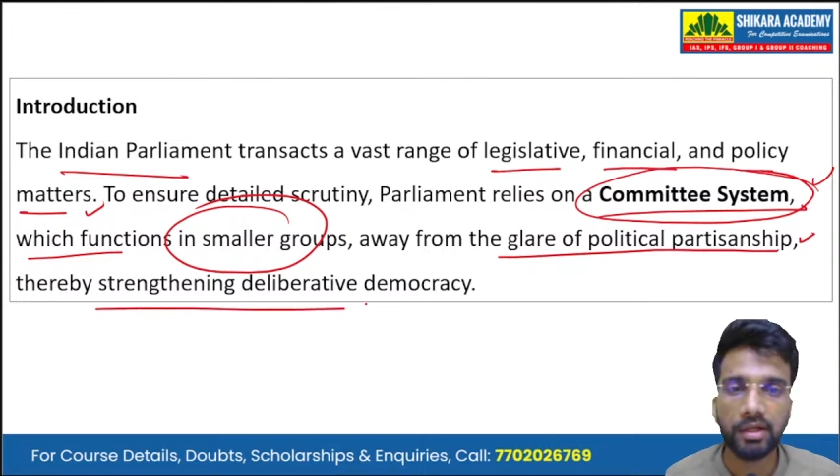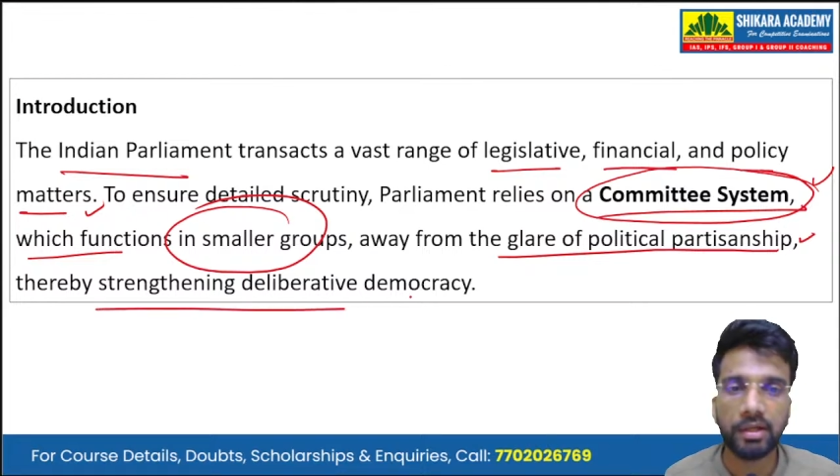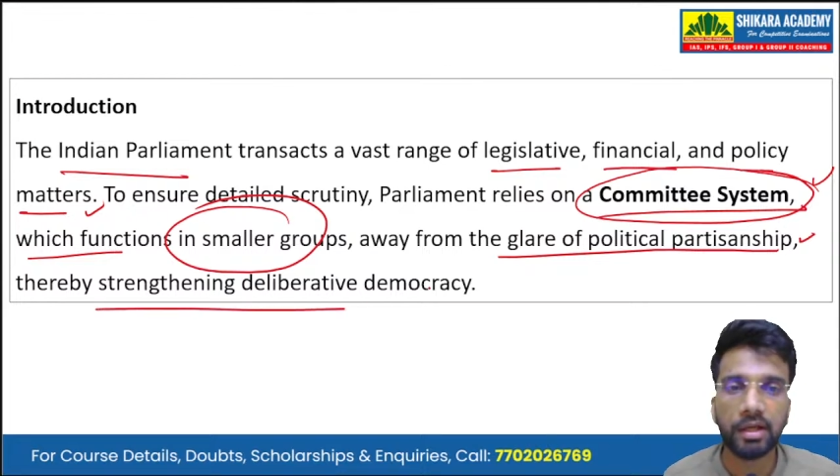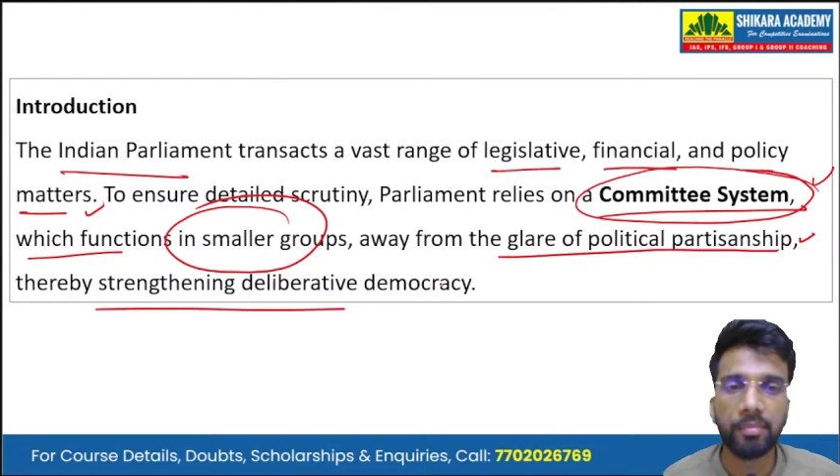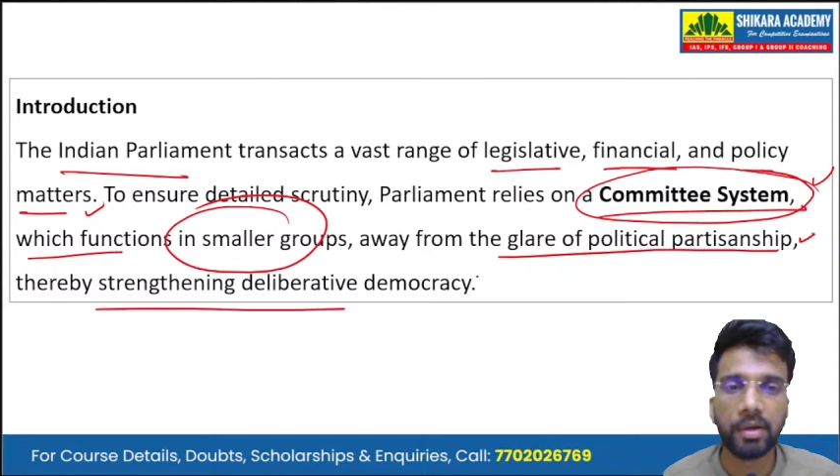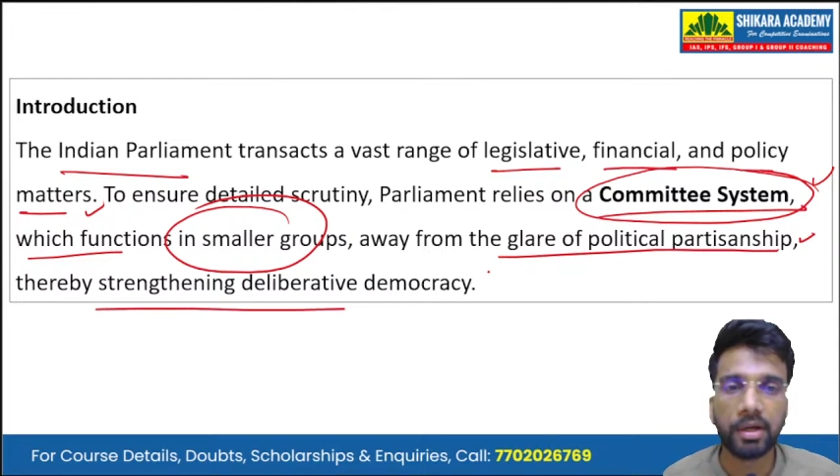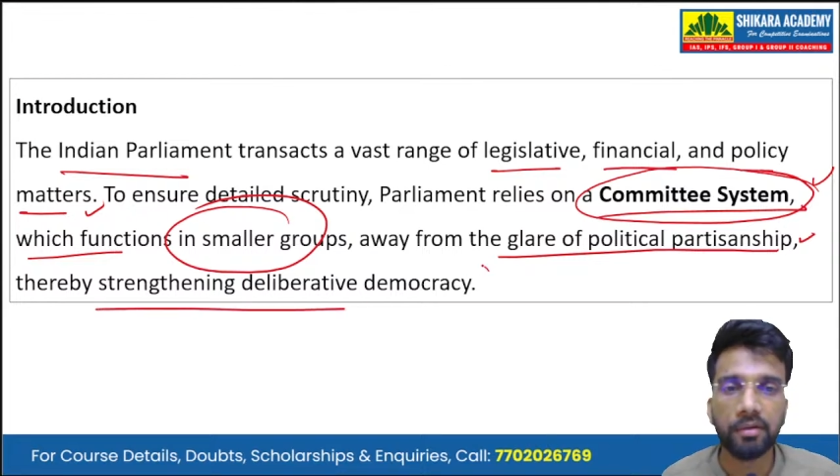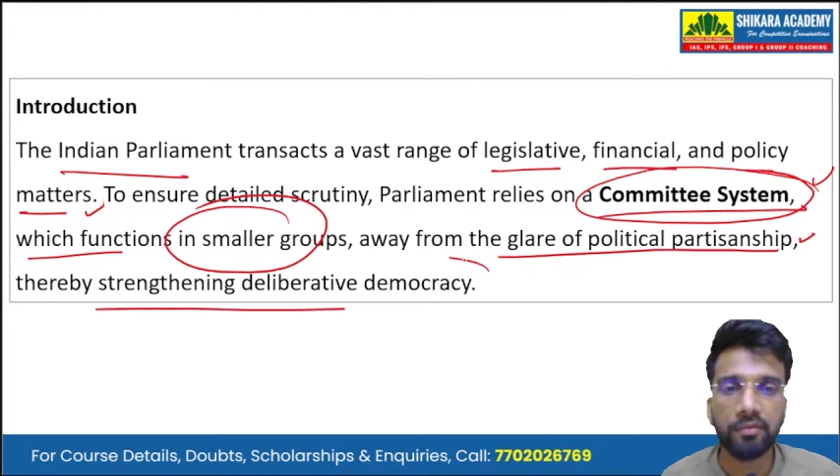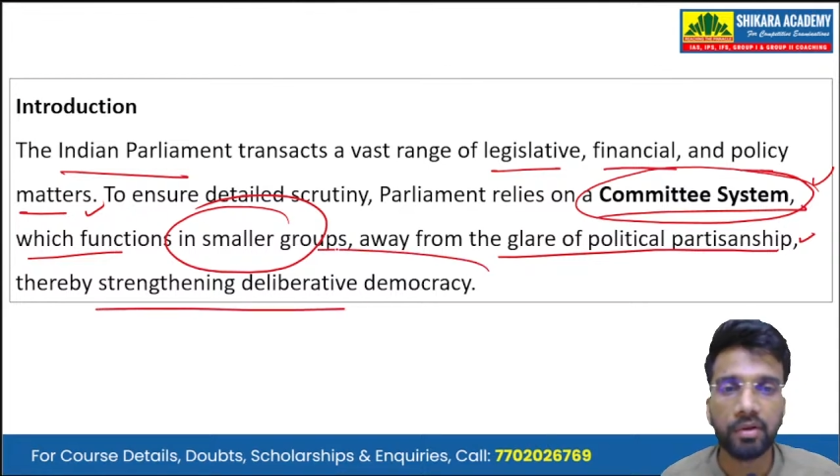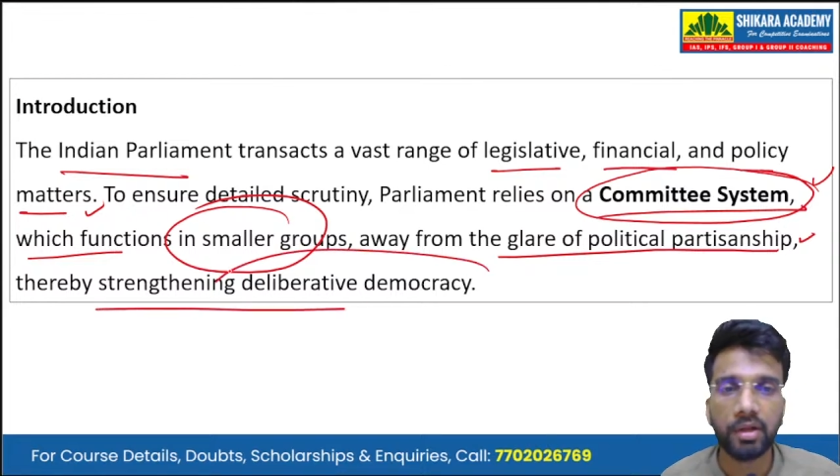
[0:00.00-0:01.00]
the
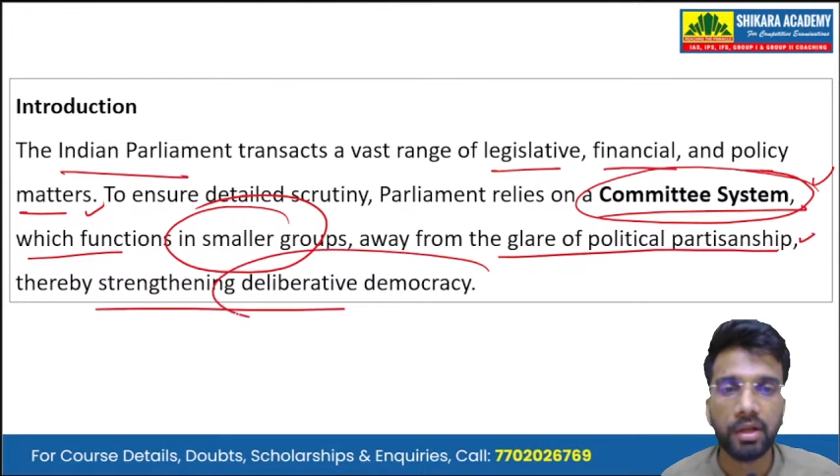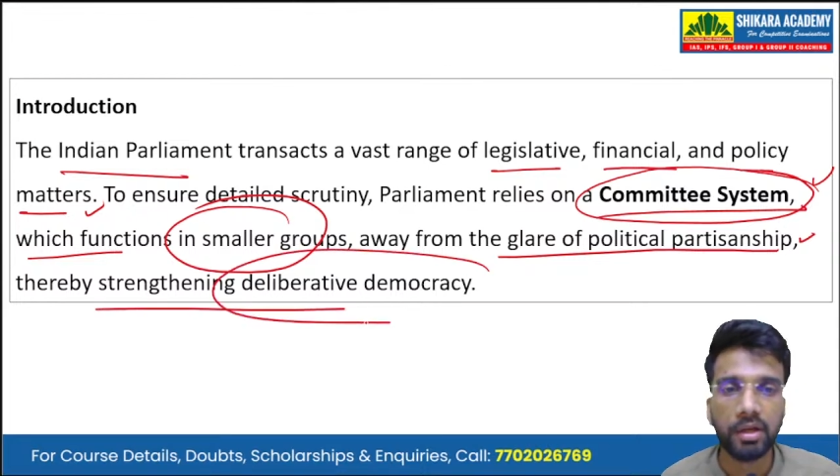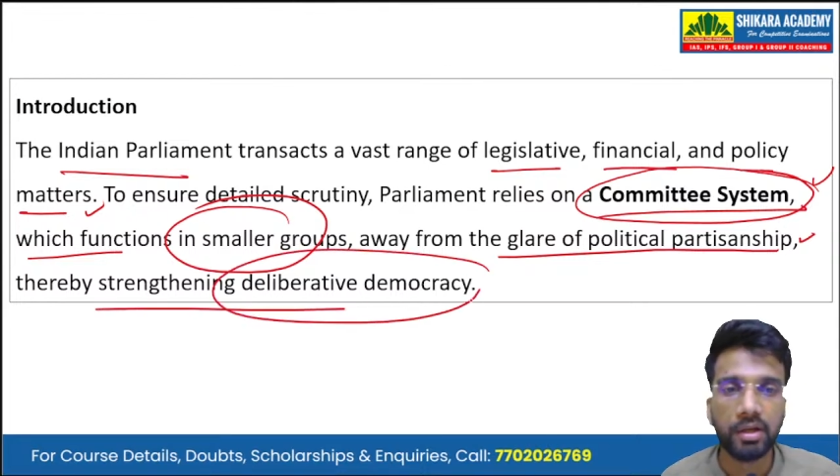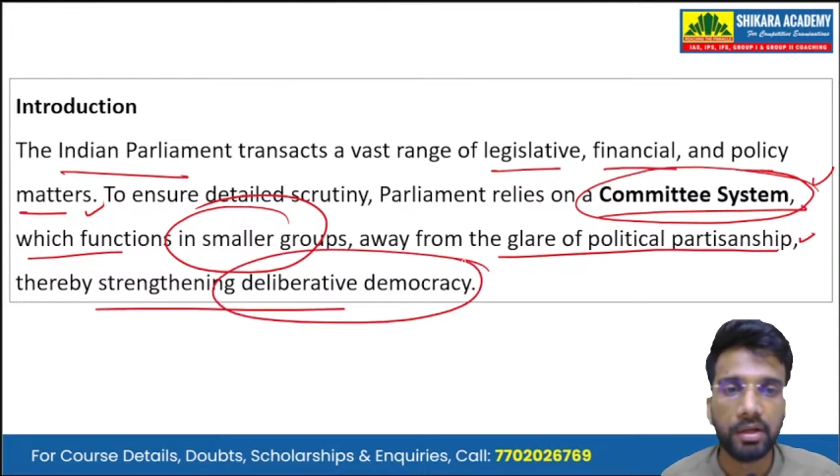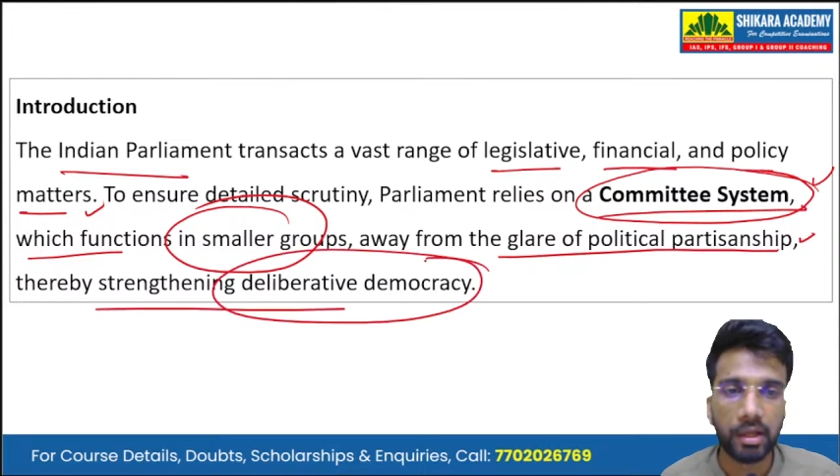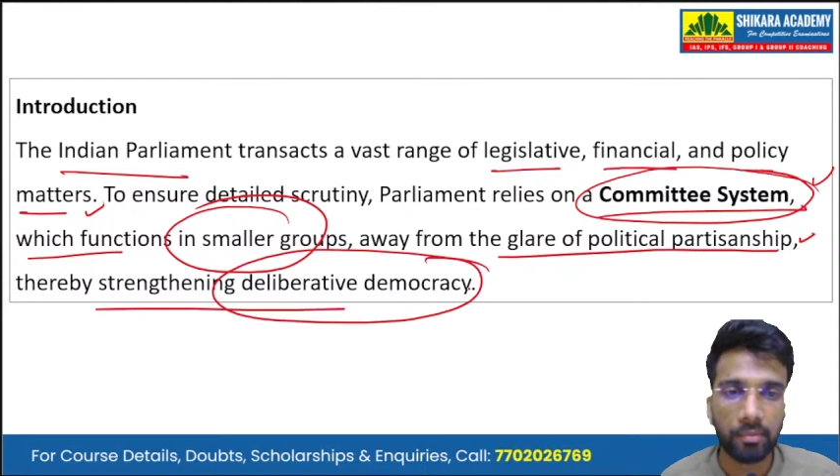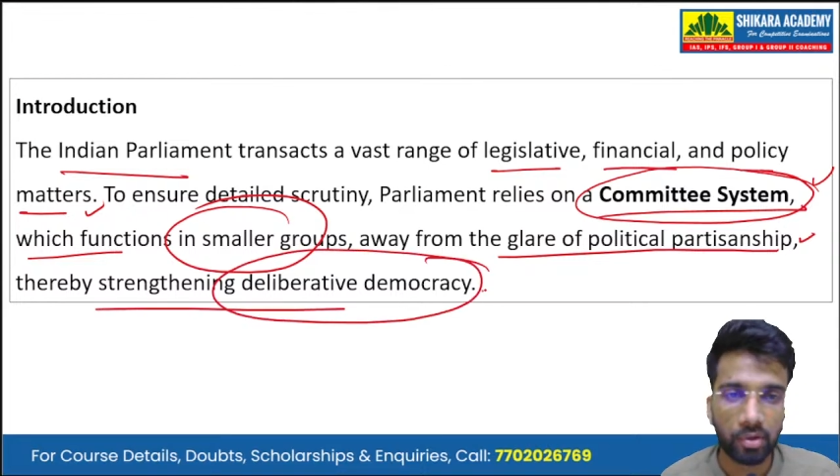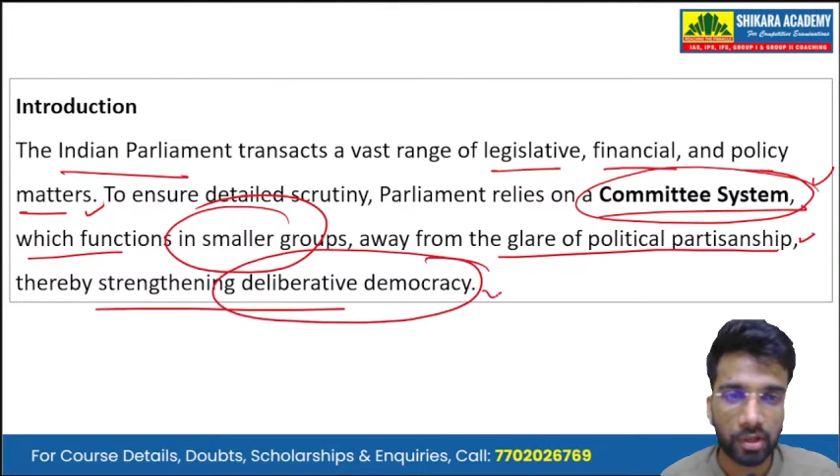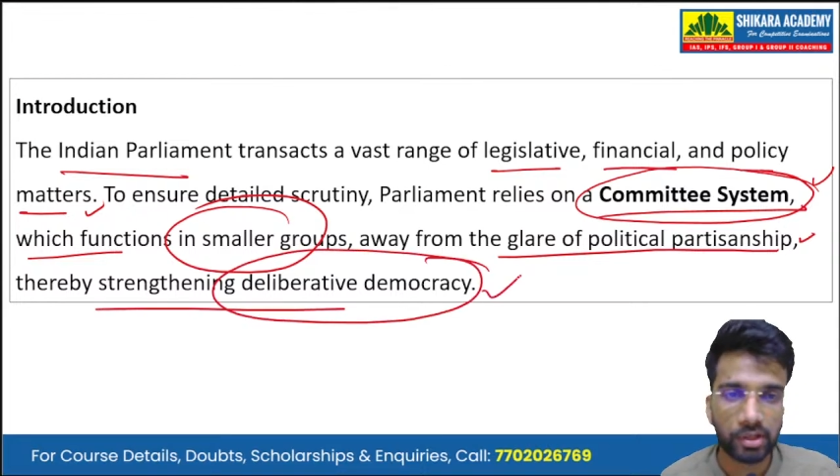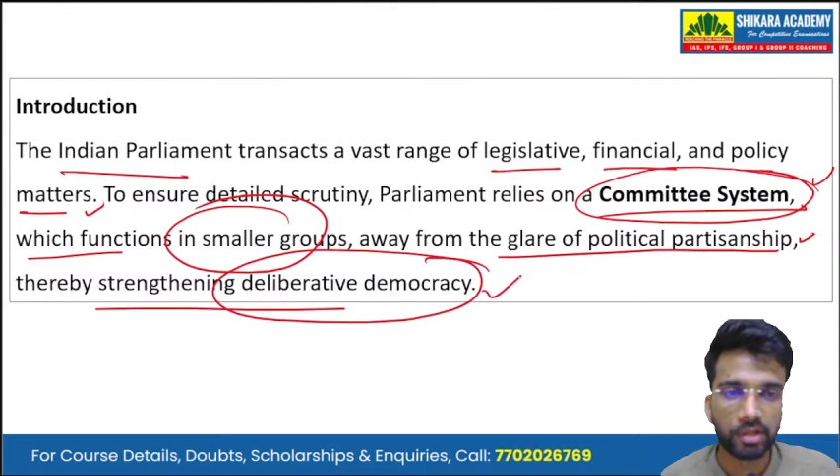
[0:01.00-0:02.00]
deliberative
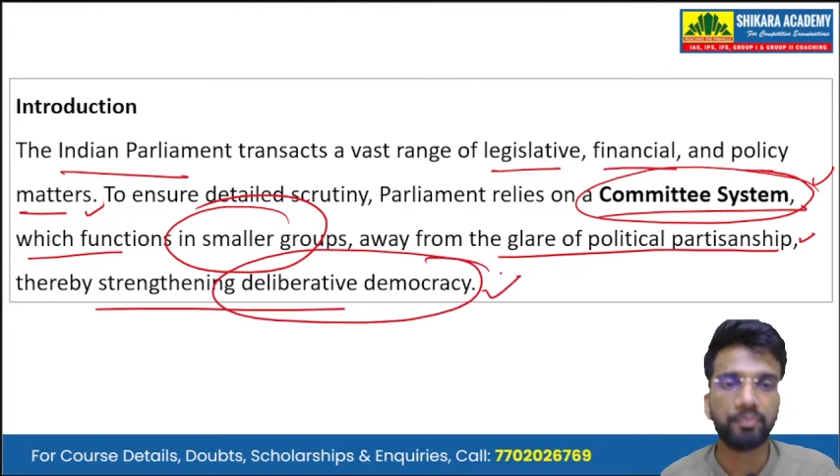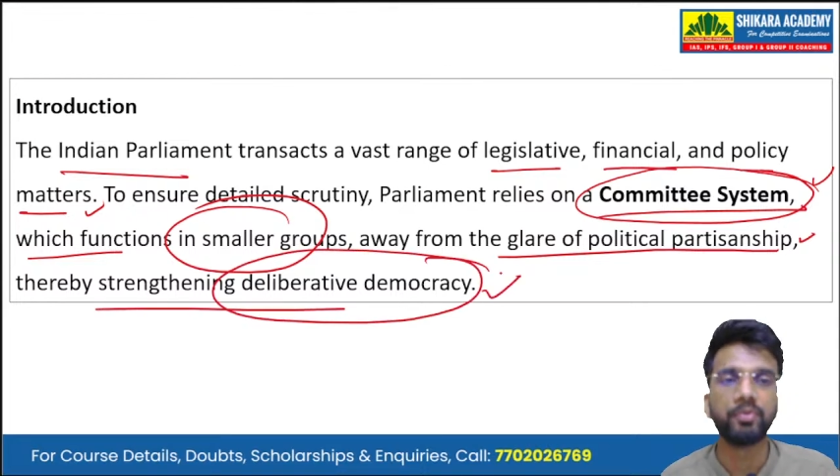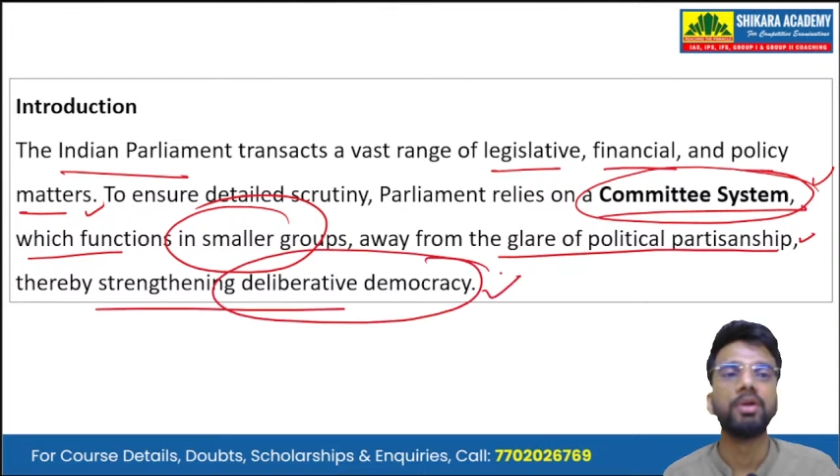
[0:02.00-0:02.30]
democracy.